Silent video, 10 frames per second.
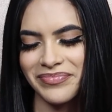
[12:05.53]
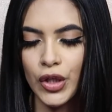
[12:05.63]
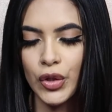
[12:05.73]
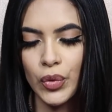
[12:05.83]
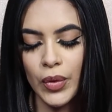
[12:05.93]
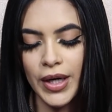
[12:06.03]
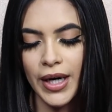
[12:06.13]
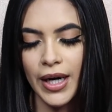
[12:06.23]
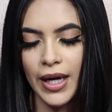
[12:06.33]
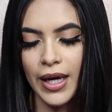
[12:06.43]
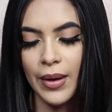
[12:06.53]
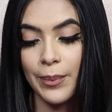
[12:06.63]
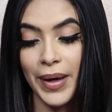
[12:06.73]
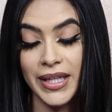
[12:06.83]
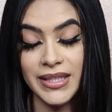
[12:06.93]
You're
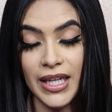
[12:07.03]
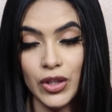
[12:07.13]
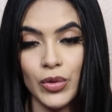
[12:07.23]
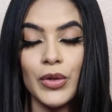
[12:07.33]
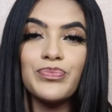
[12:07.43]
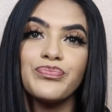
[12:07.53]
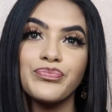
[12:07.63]
bisexual.